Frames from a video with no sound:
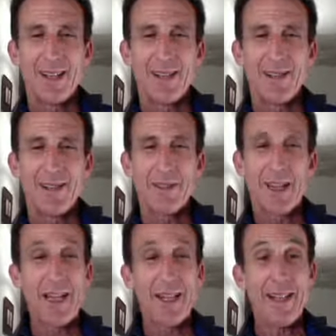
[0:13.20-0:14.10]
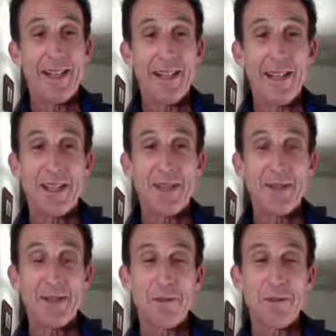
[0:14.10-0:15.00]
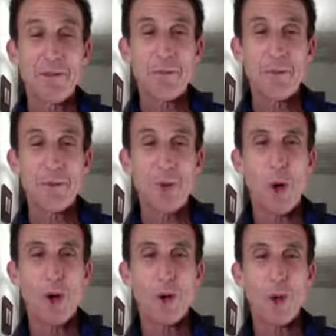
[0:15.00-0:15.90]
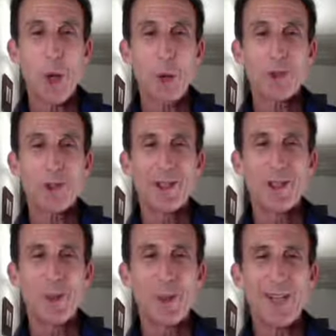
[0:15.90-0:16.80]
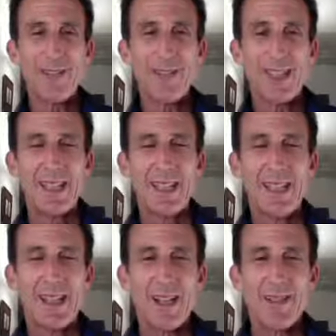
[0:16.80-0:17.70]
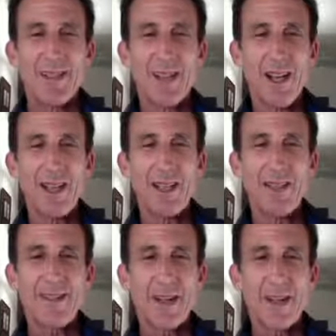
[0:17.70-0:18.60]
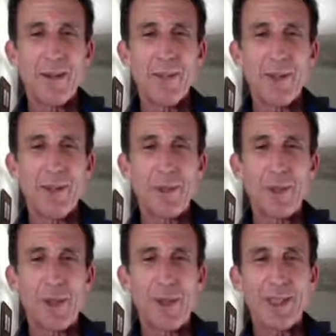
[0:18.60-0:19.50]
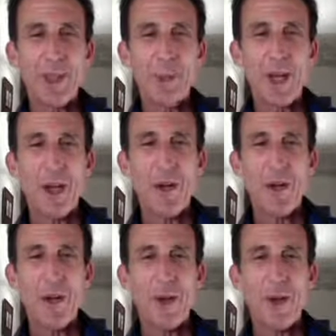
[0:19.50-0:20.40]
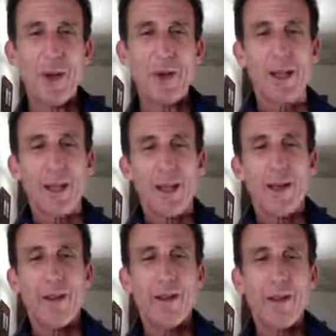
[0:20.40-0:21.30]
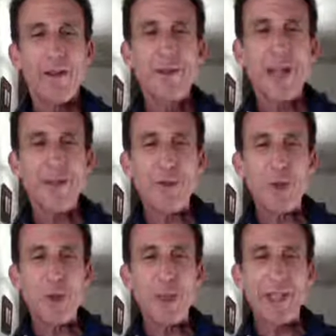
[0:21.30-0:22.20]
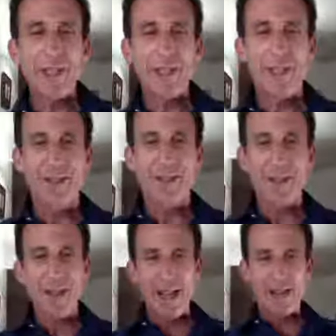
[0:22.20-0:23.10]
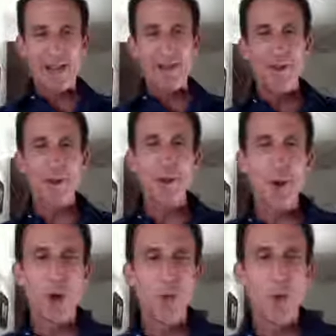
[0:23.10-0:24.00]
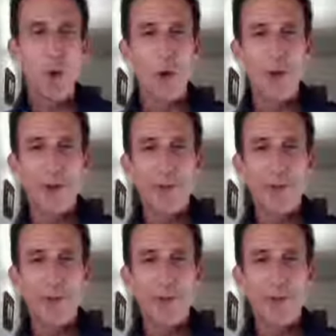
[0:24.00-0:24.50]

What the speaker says: today and tomorrow, hopefully, as well. Tonight, I'm going to be talking about the day of the week that you are born.